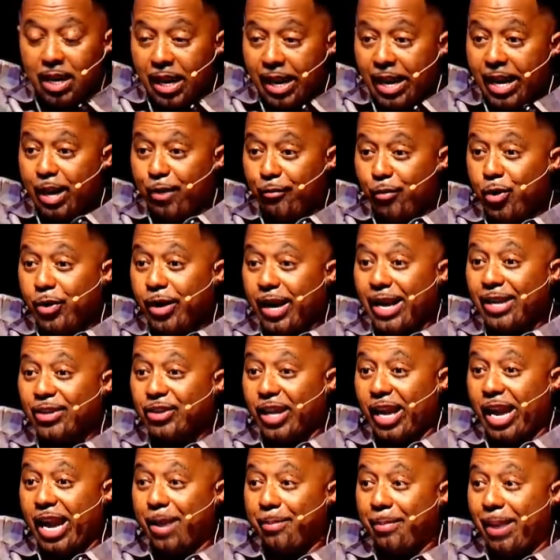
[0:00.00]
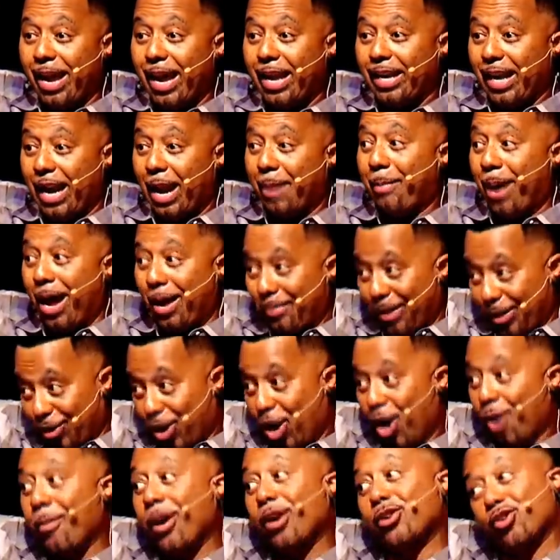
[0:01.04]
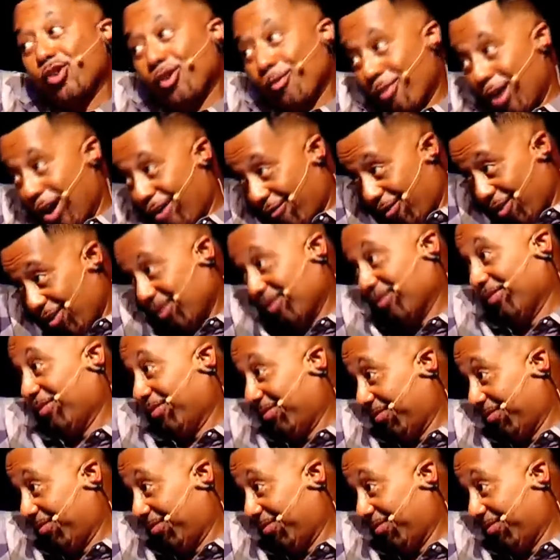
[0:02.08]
And if you can't say amen, then I might be talking about you, brother.